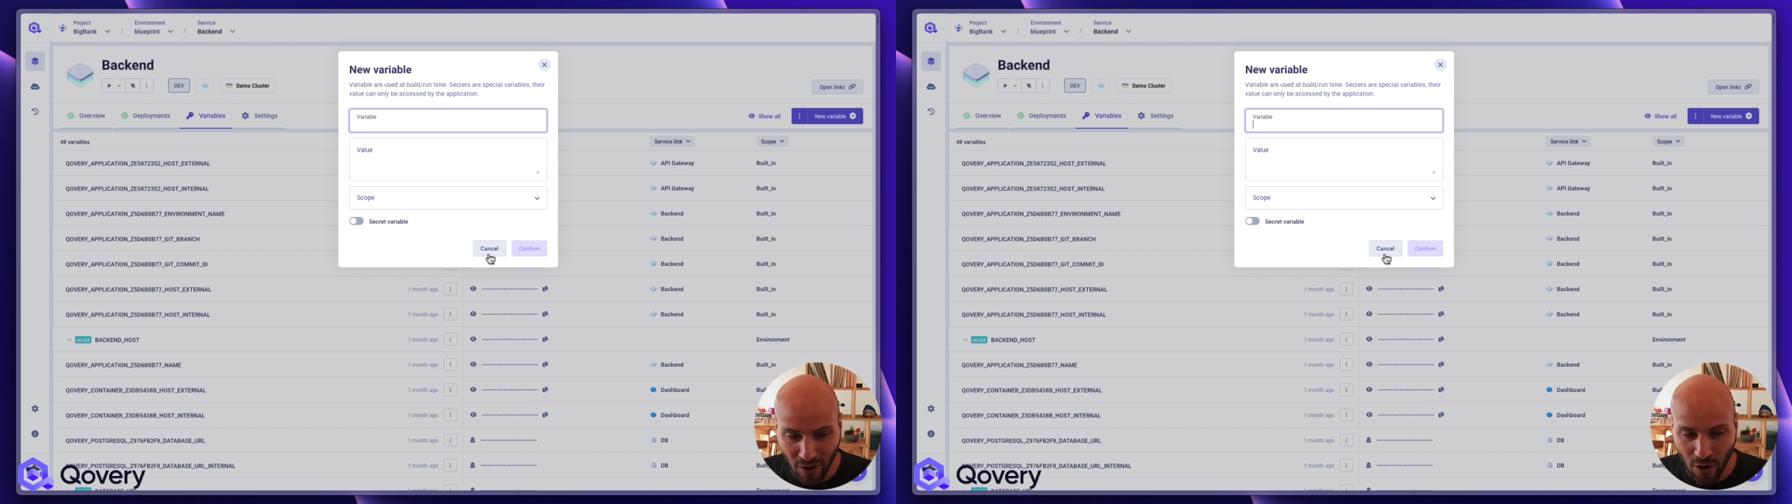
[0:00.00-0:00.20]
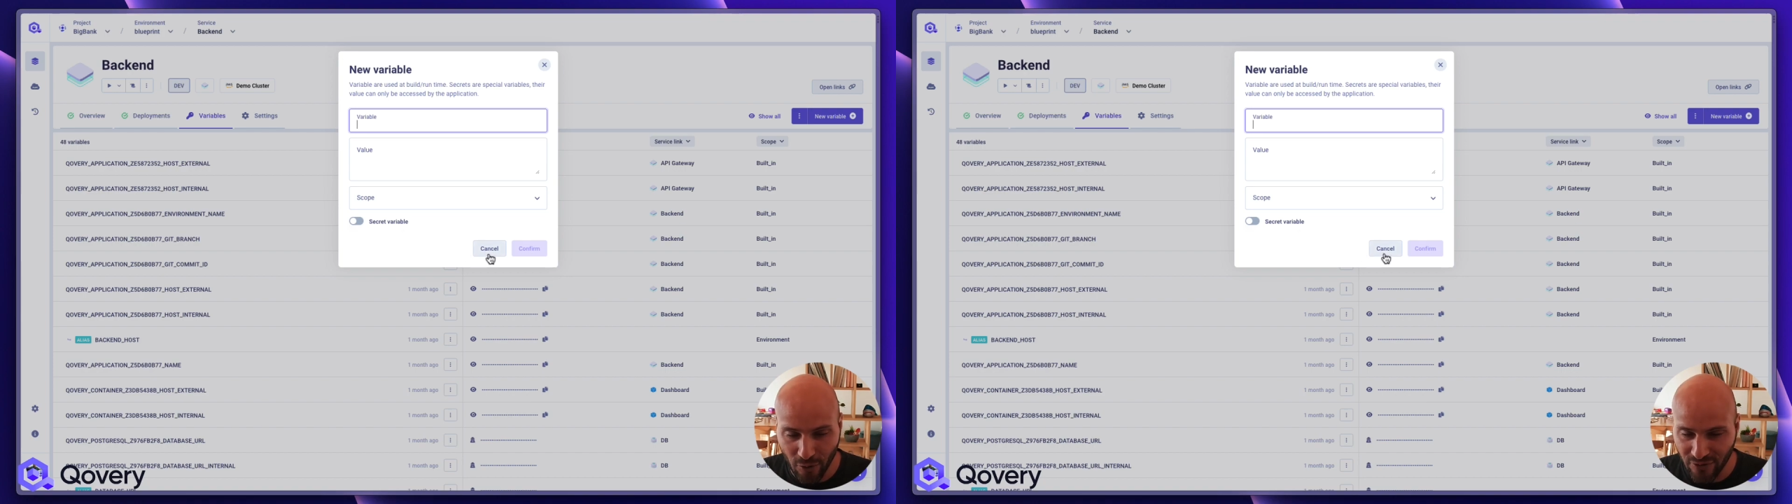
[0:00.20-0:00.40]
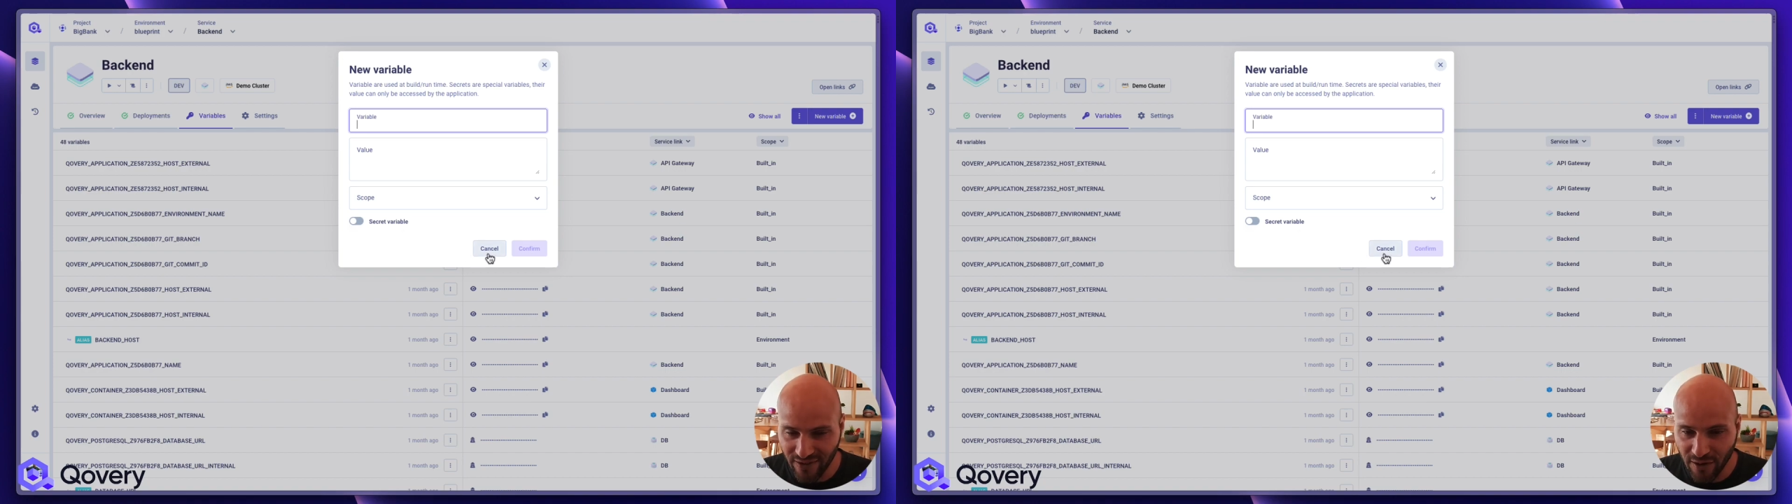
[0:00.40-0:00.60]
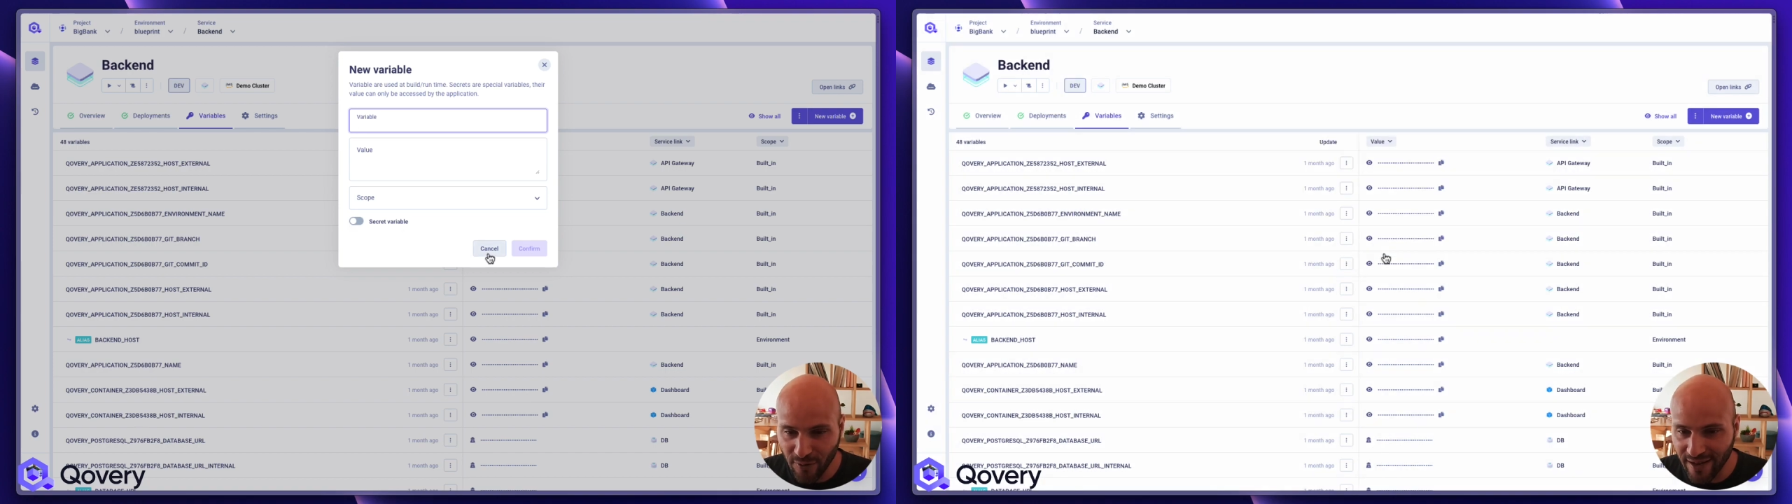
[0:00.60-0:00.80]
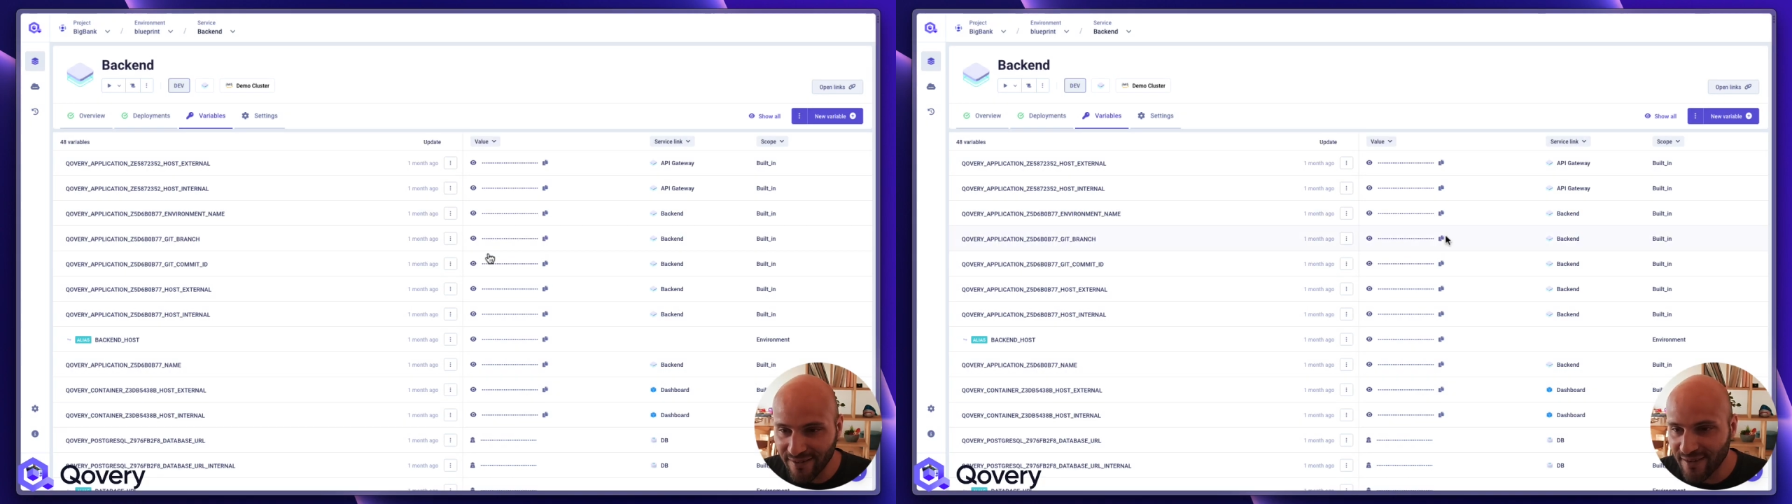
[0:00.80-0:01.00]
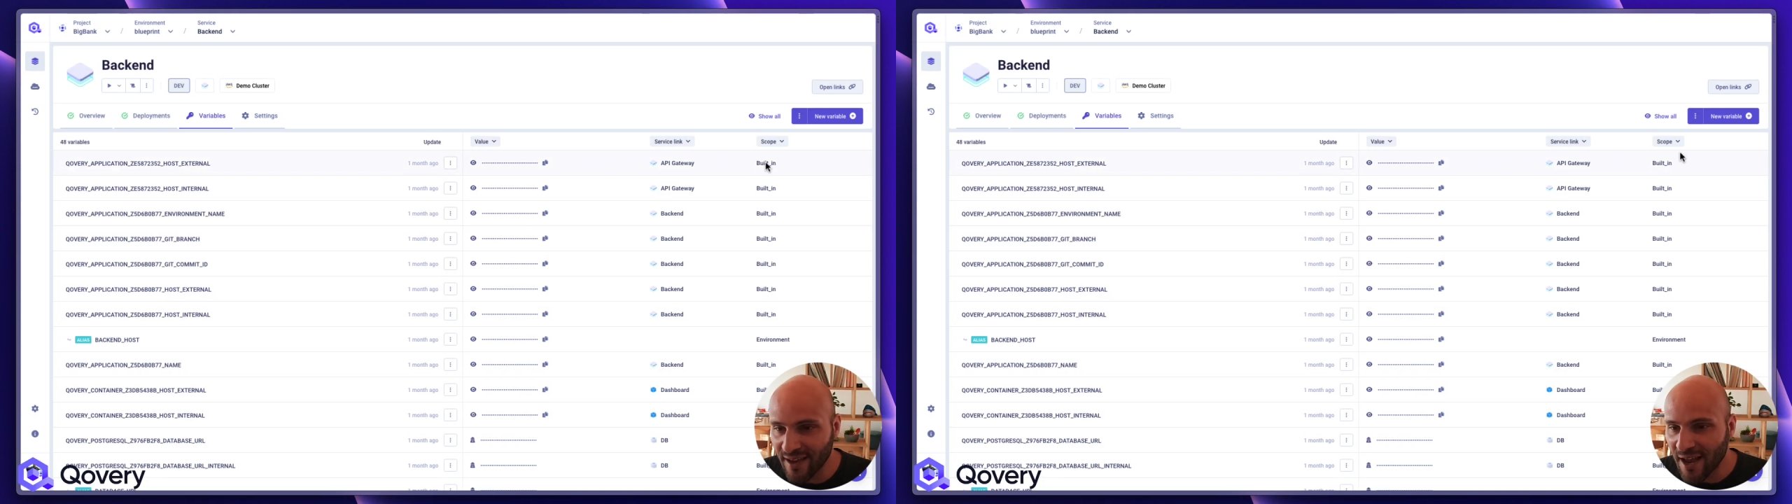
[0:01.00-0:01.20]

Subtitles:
or a secret.